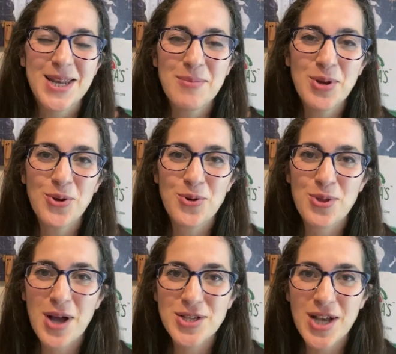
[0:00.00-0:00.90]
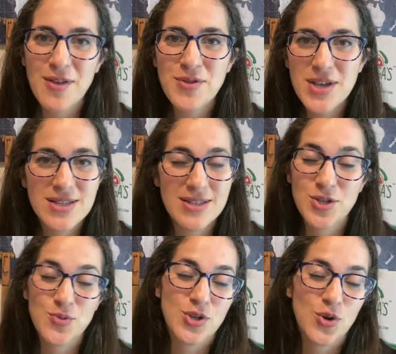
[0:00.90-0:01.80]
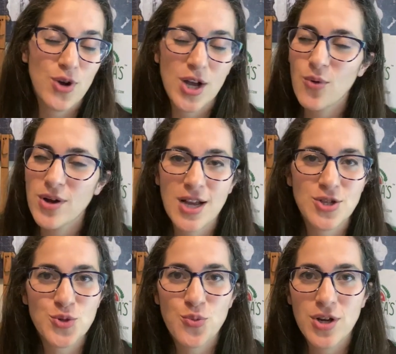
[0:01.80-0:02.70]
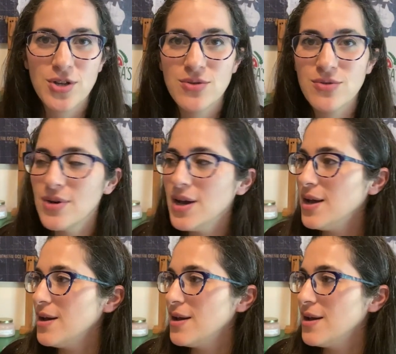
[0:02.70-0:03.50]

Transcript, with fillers: Let me know your thoughts on this. This was a quick one. I just want to do